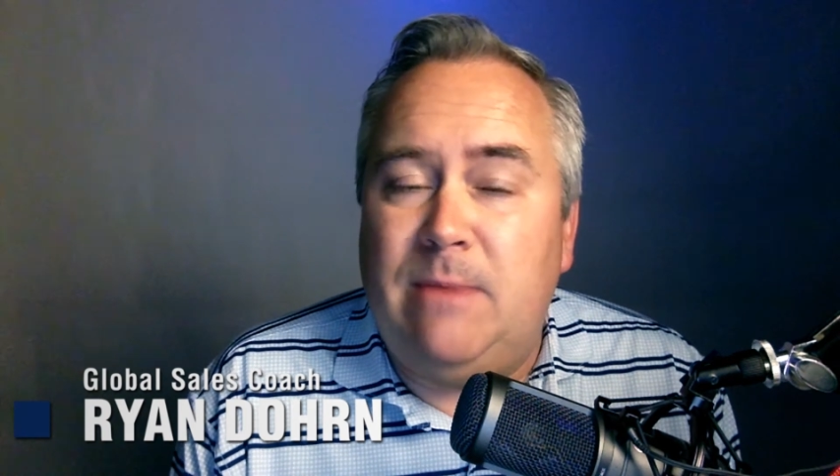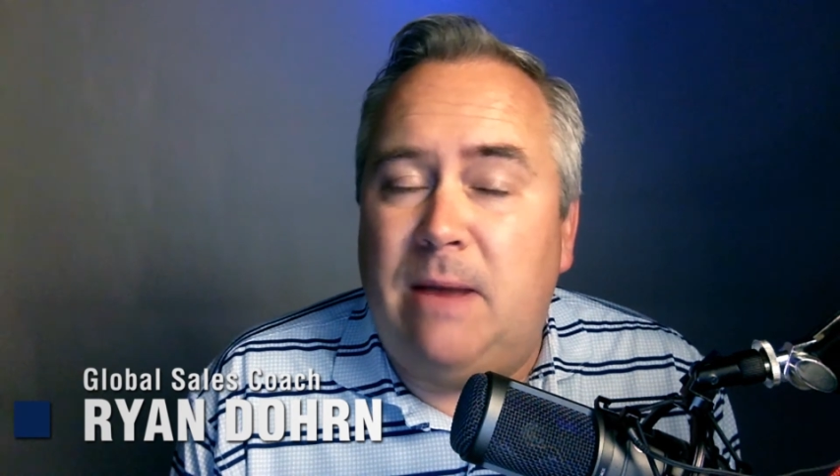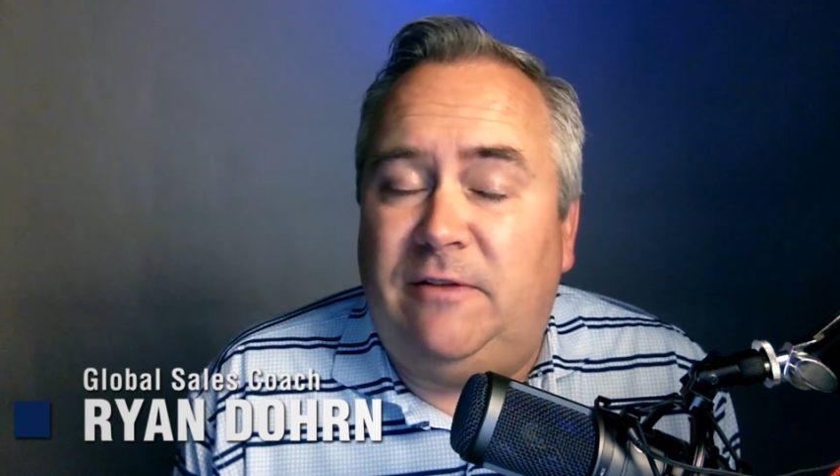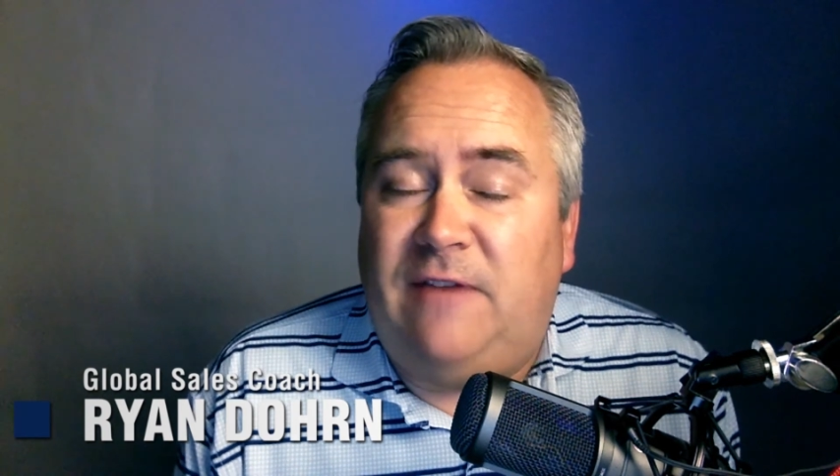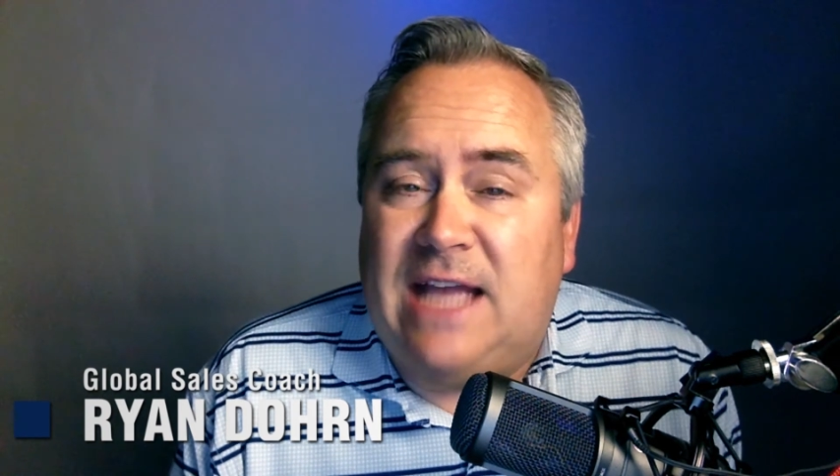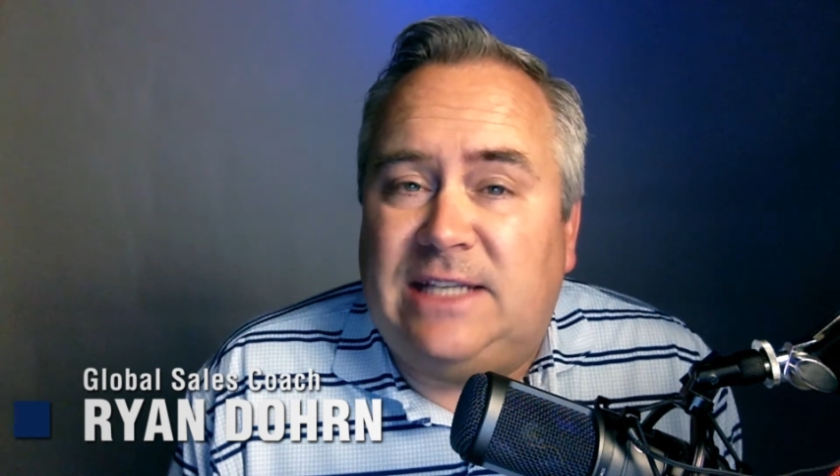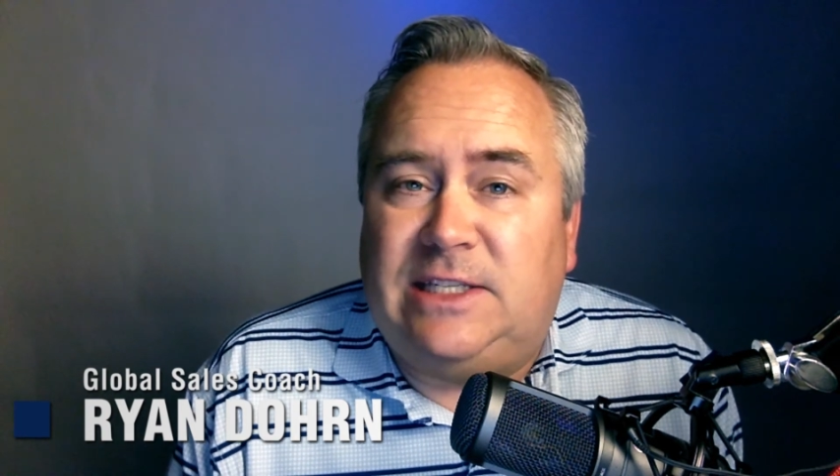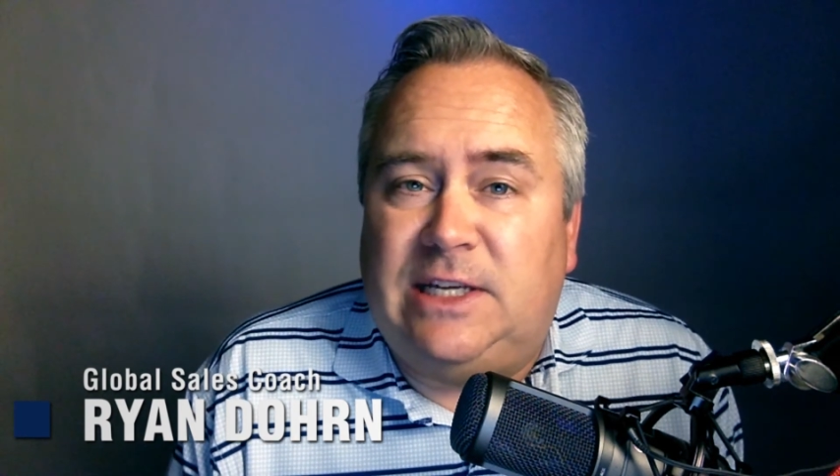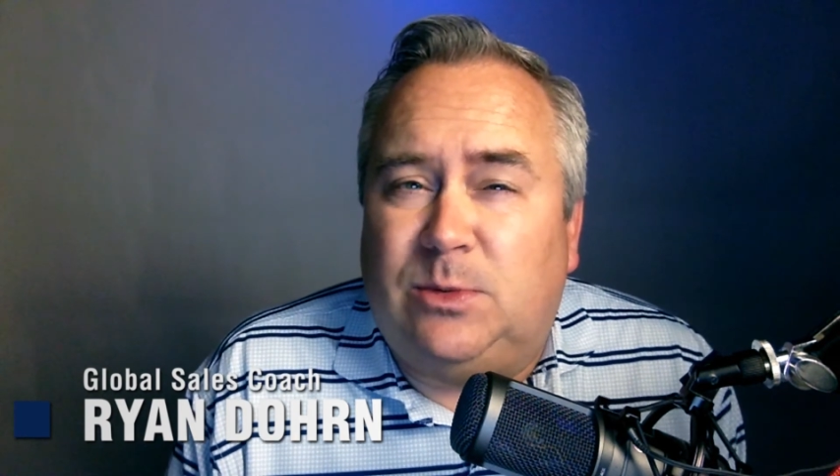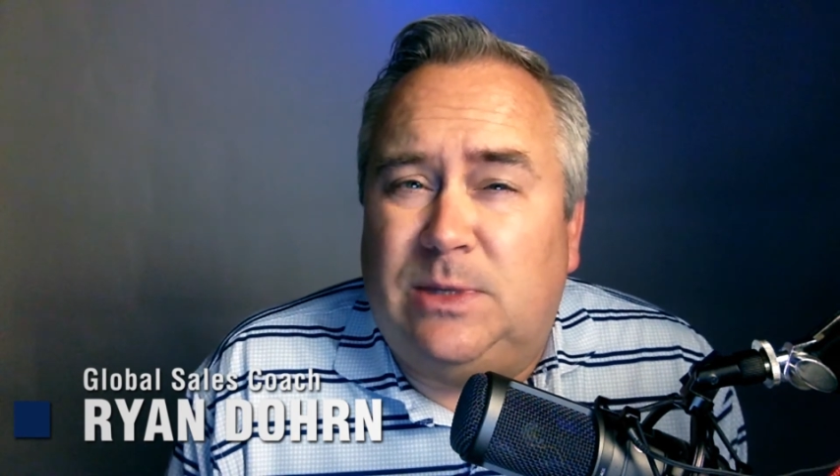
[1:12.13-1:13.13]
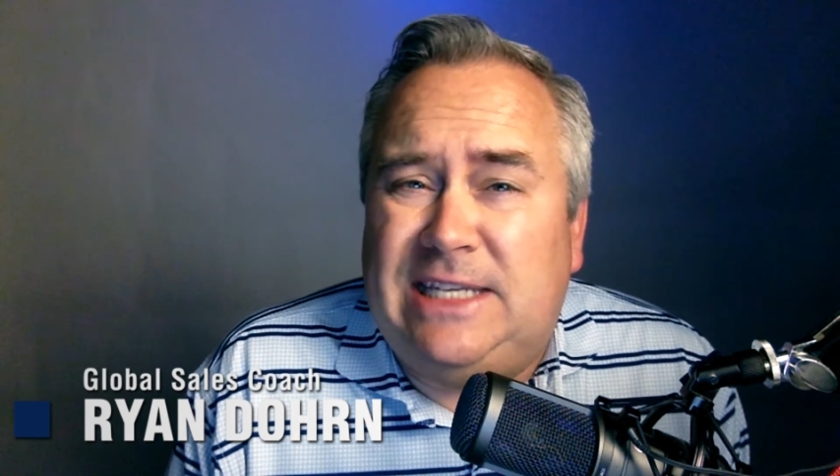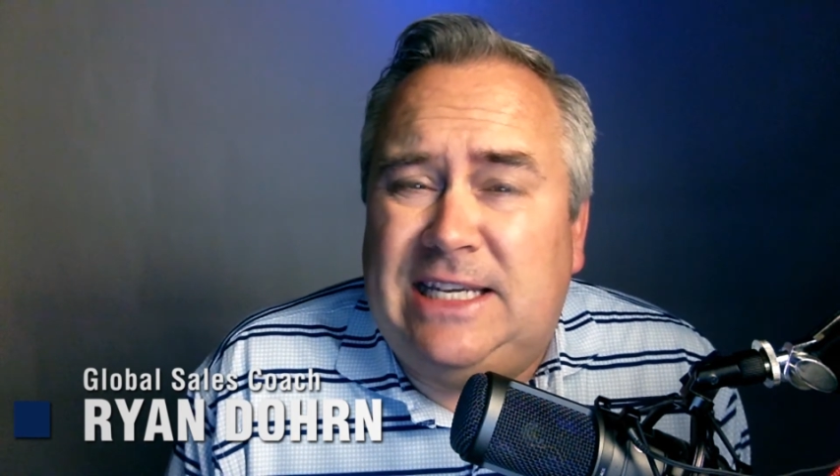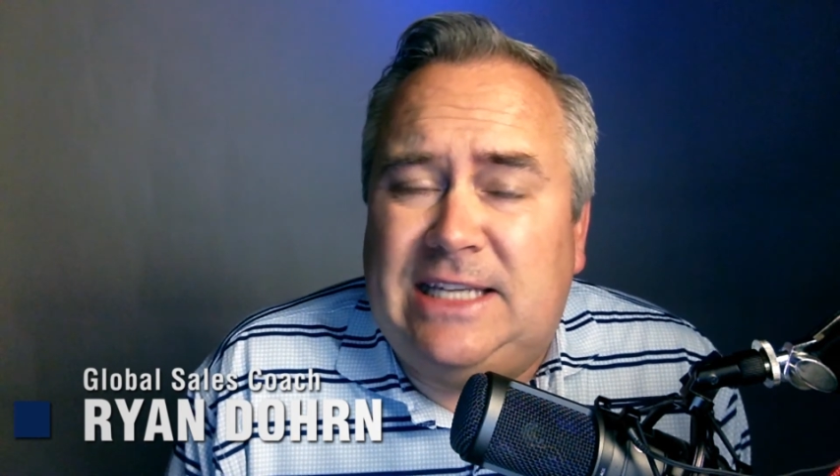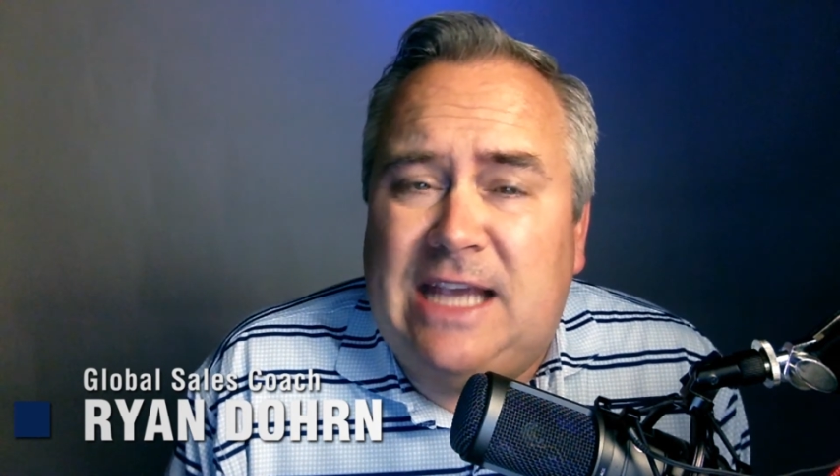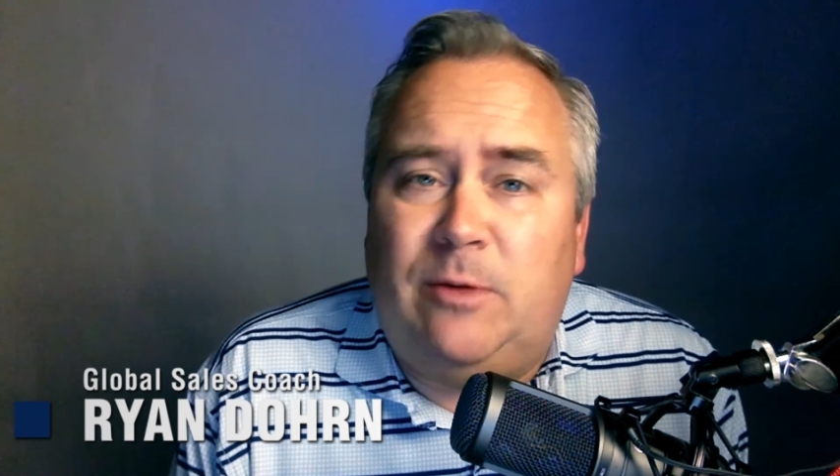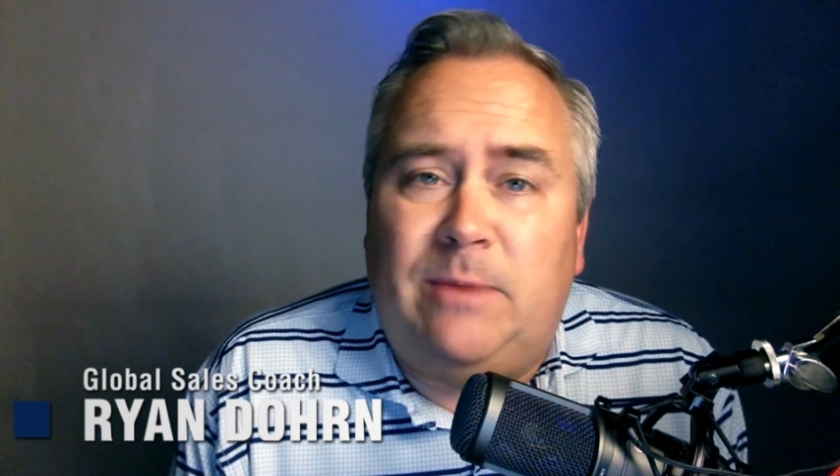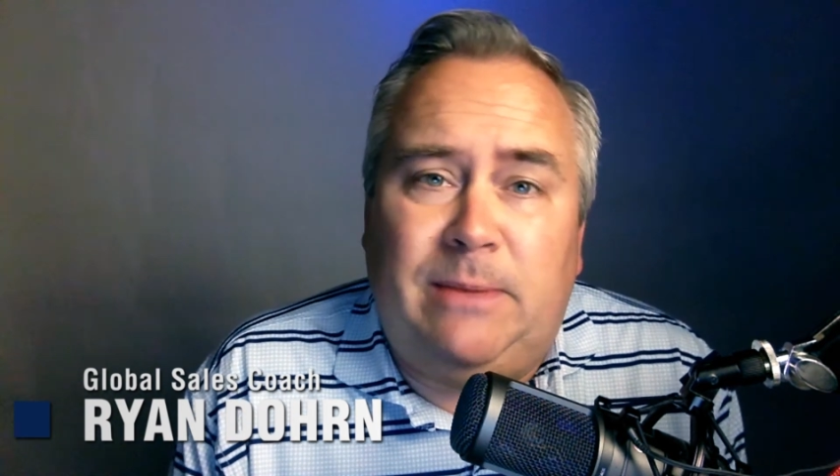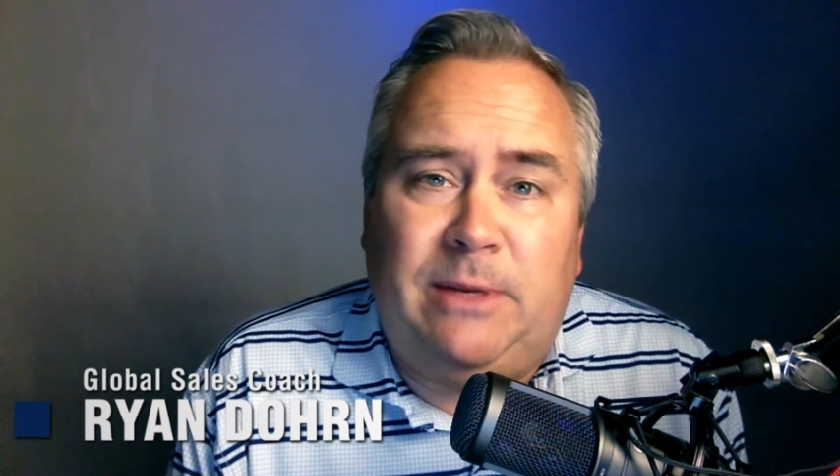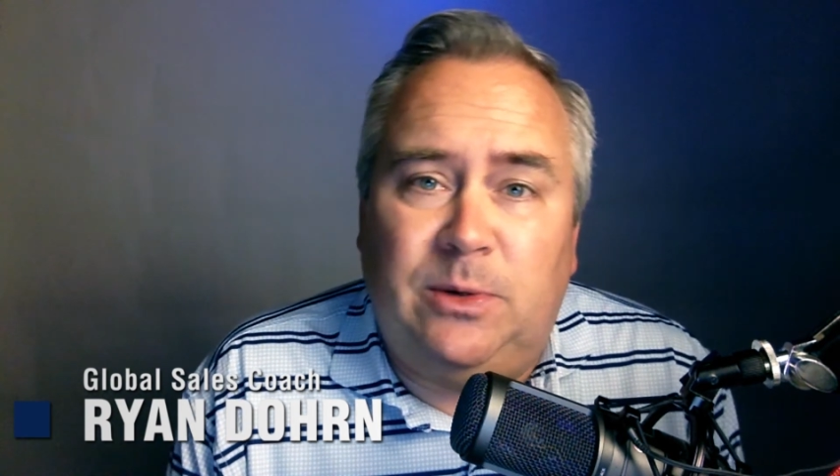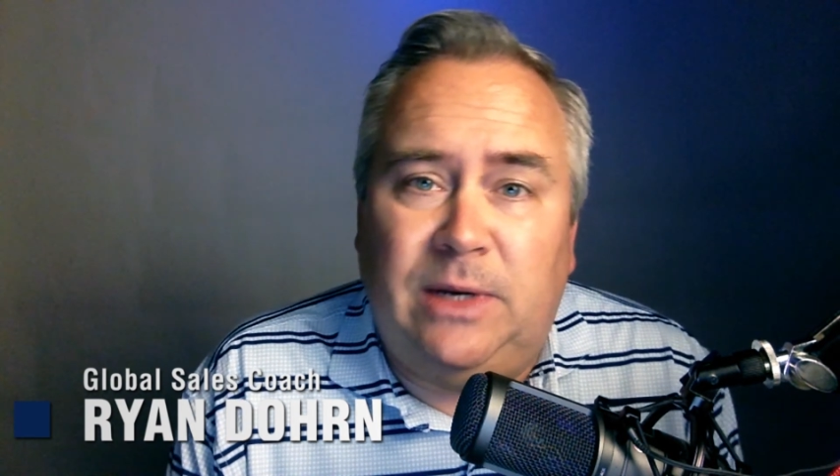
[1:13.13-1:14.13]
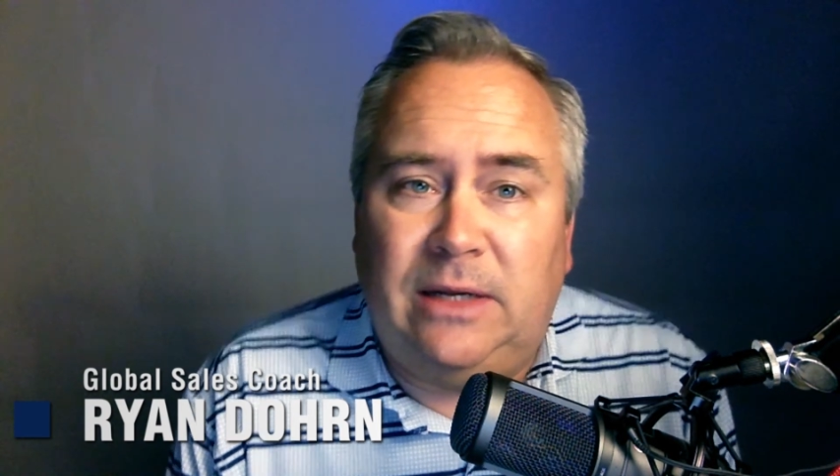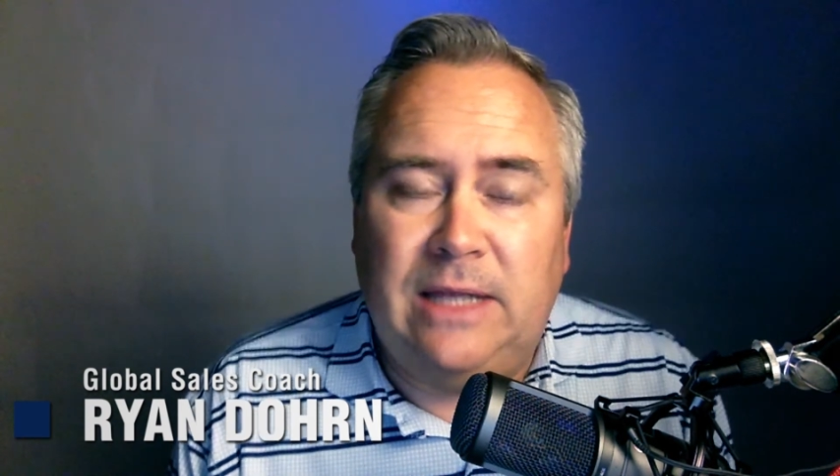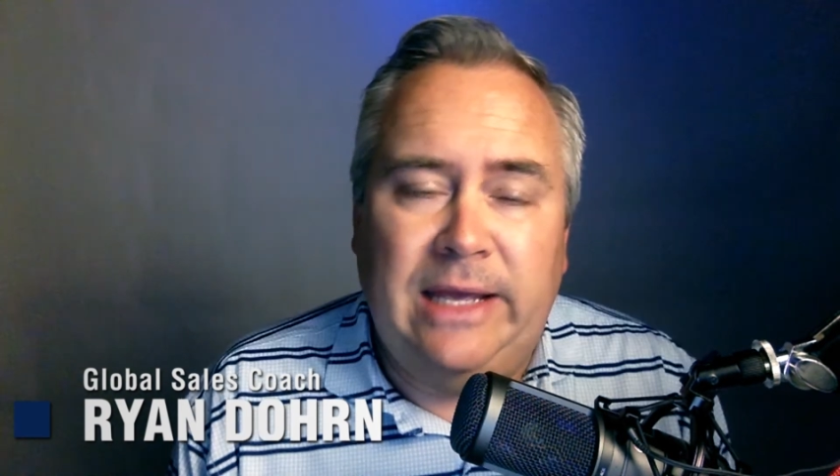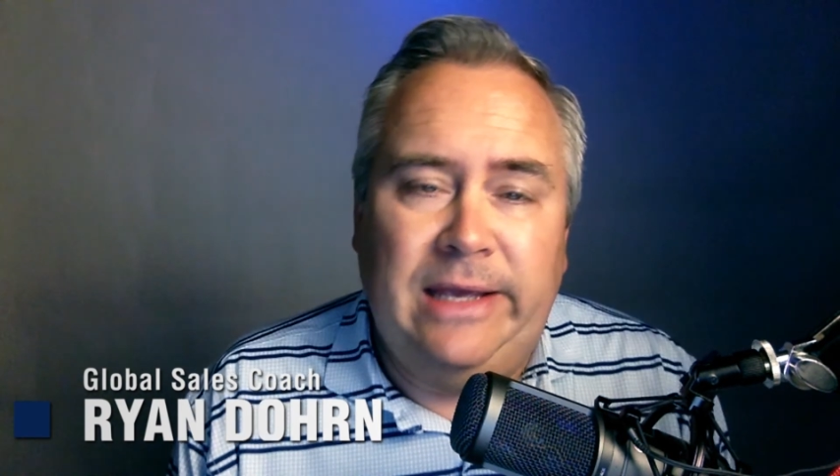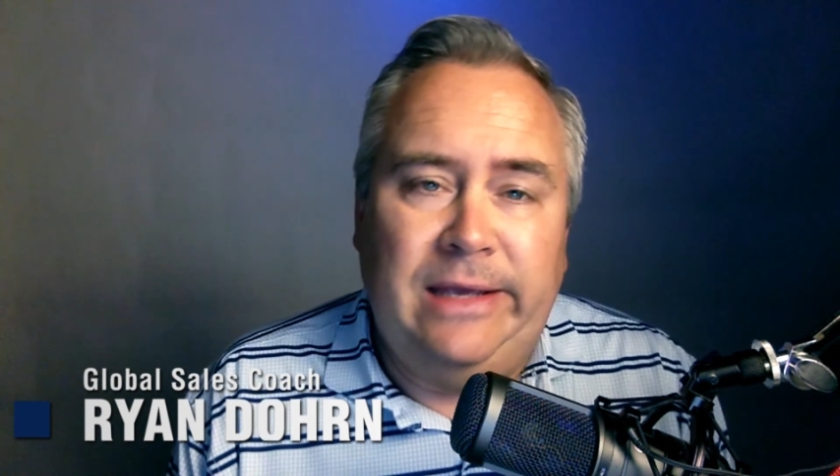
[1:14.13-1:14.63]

Remember, if ad sales was easy, everybody be doing it,